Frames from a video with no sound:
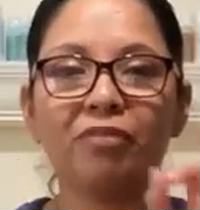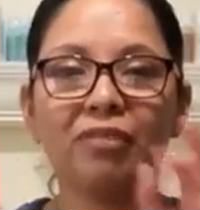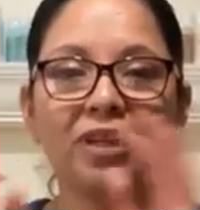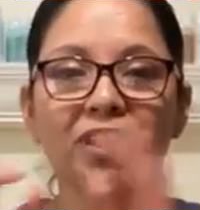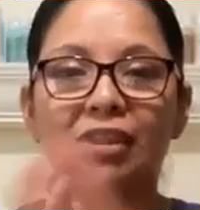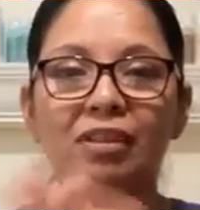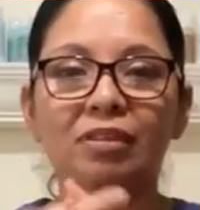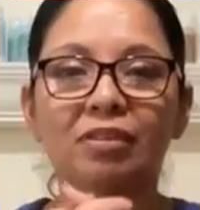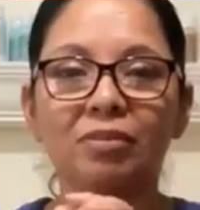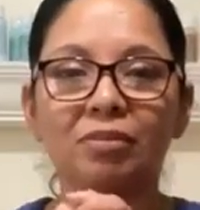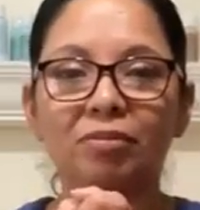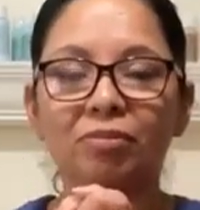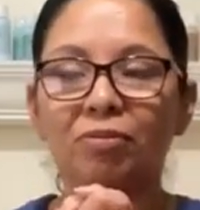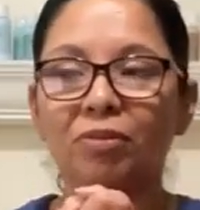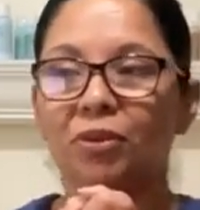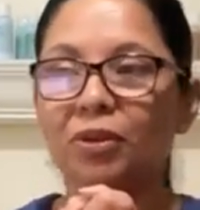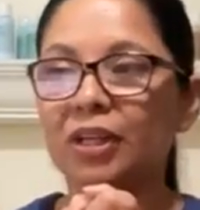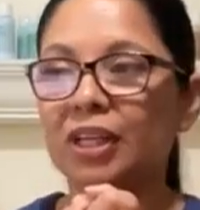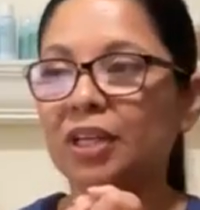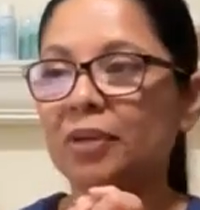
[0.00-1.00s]
perfect
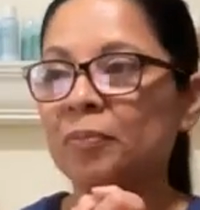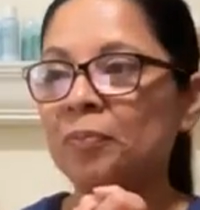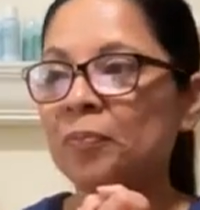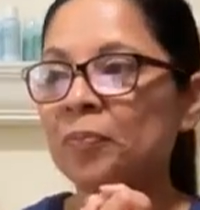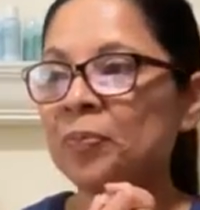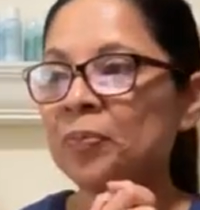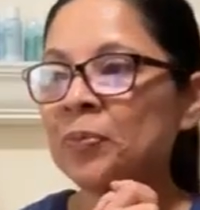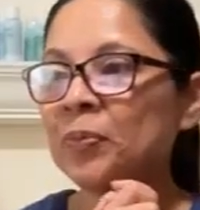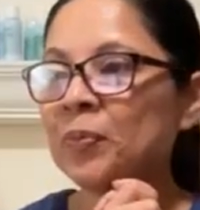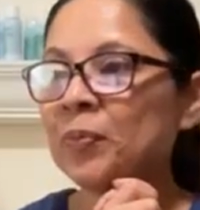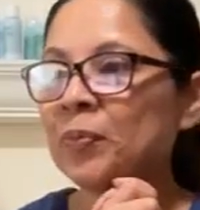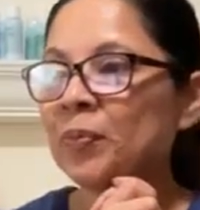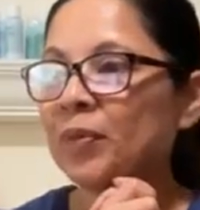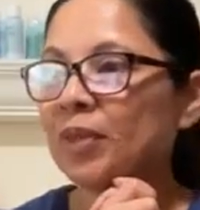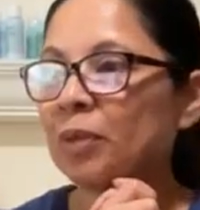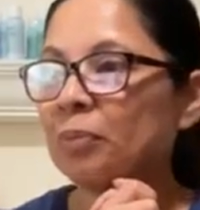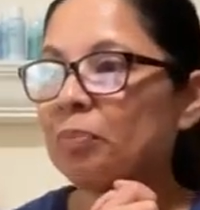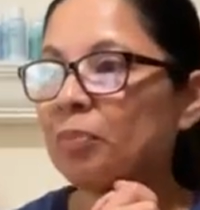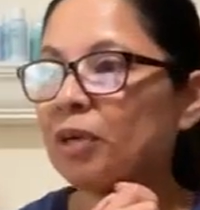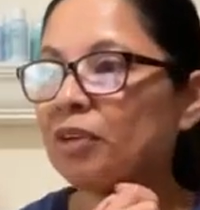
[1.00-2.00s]
for it.
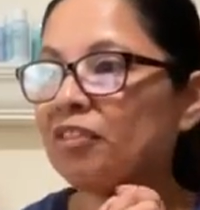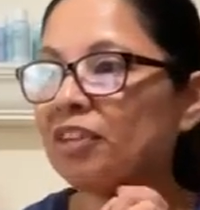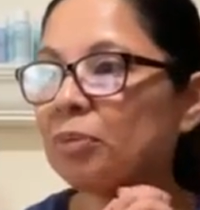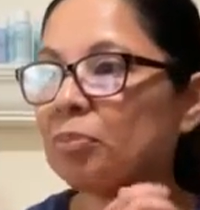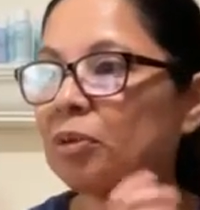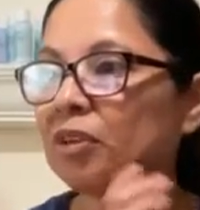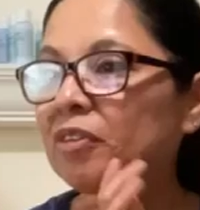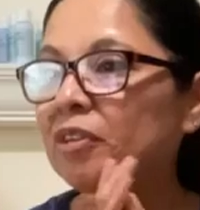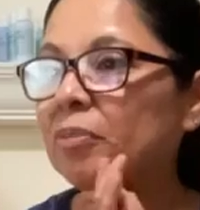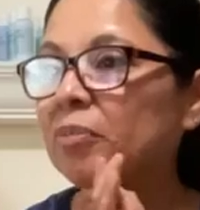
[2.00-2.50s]
Perfect.